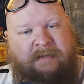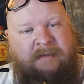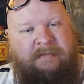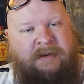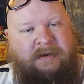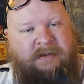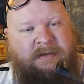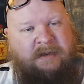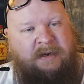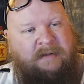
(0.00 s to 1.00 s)
tempted to
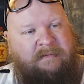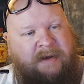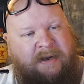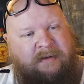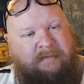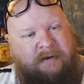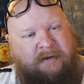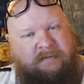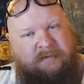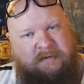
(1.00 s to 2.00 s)
send it back to
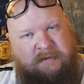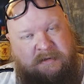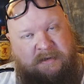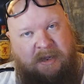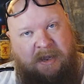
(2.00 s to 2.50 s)
Boswell's and say,